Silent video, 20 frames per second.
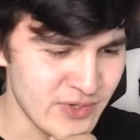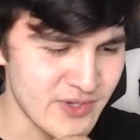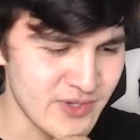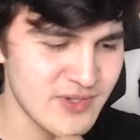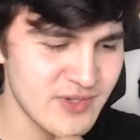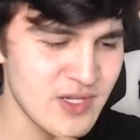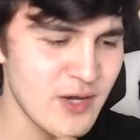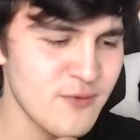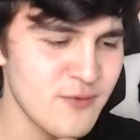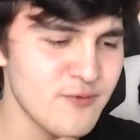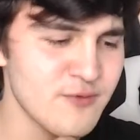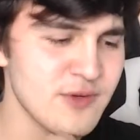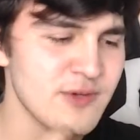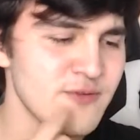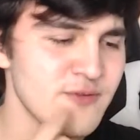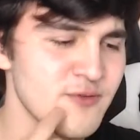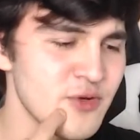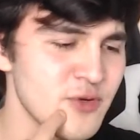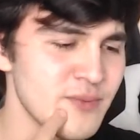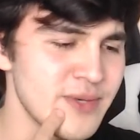suffering
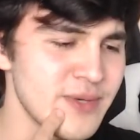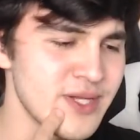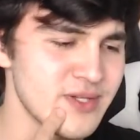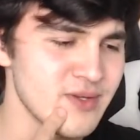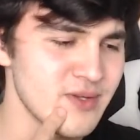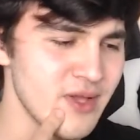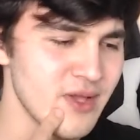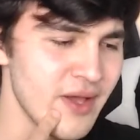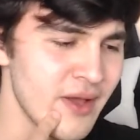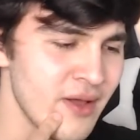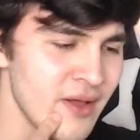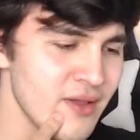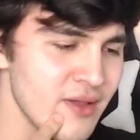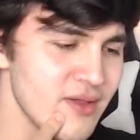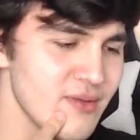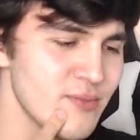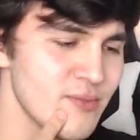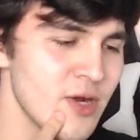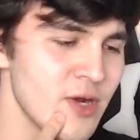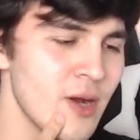from mental
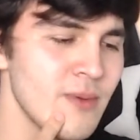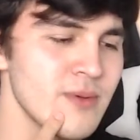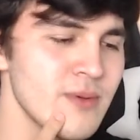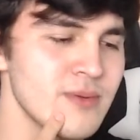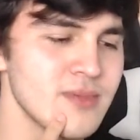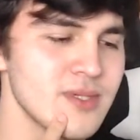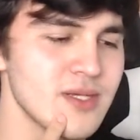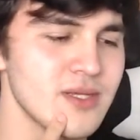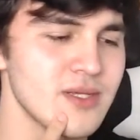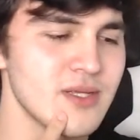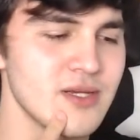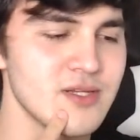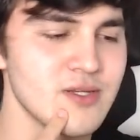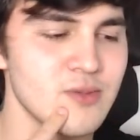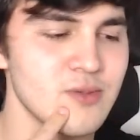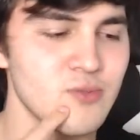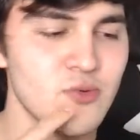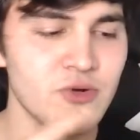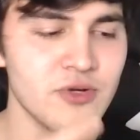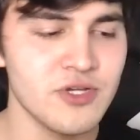health problems, and they
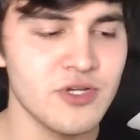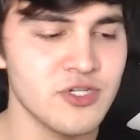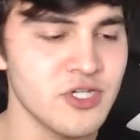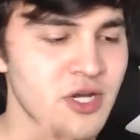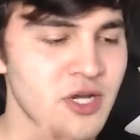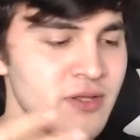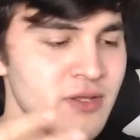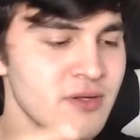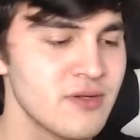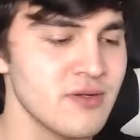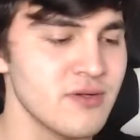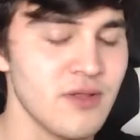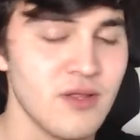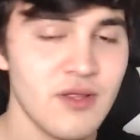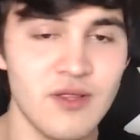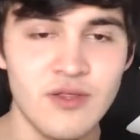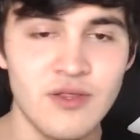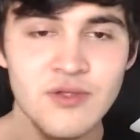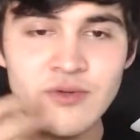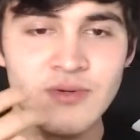support each other
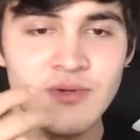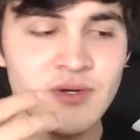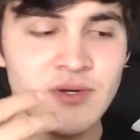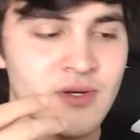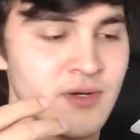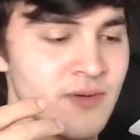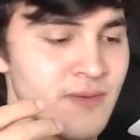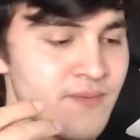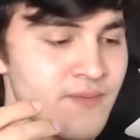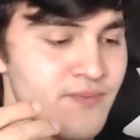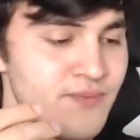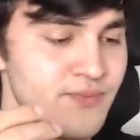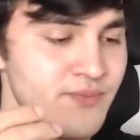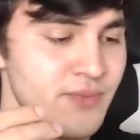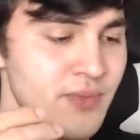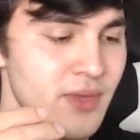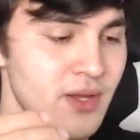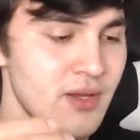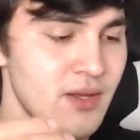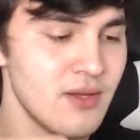through
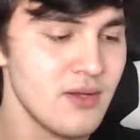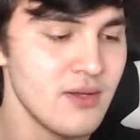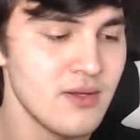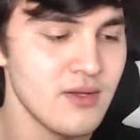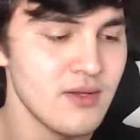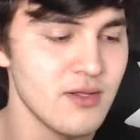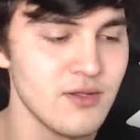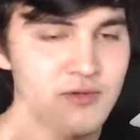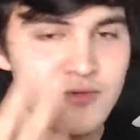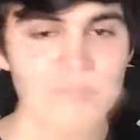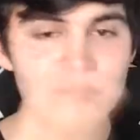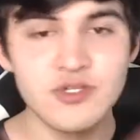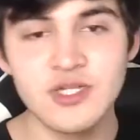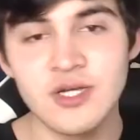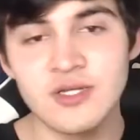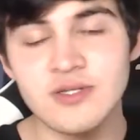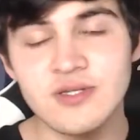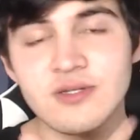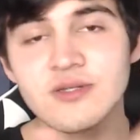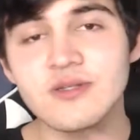each
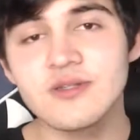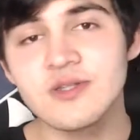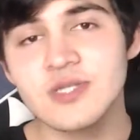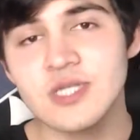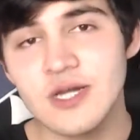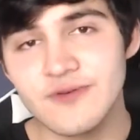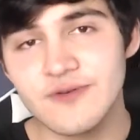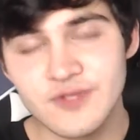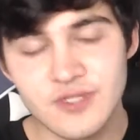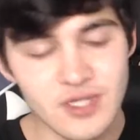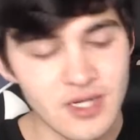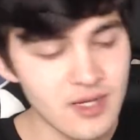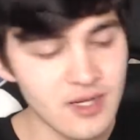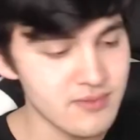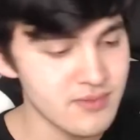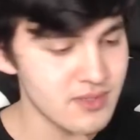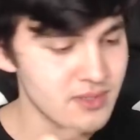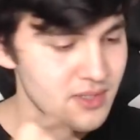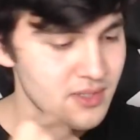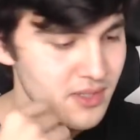other's tough
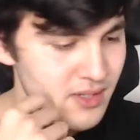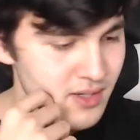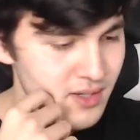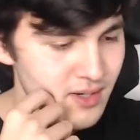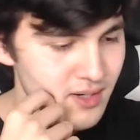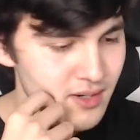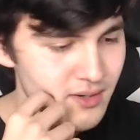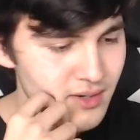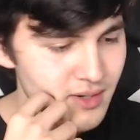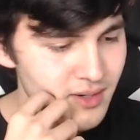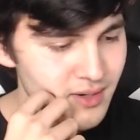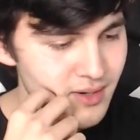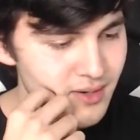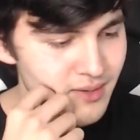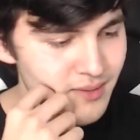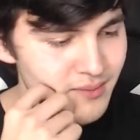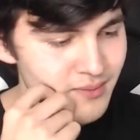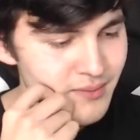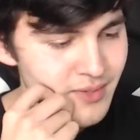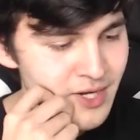times.
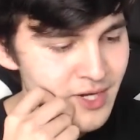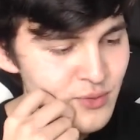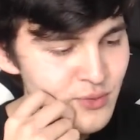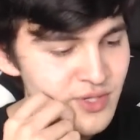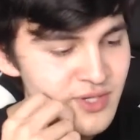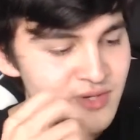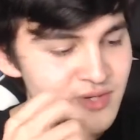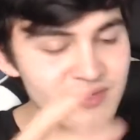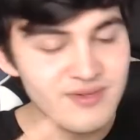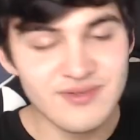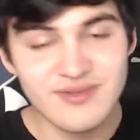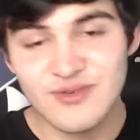By the way,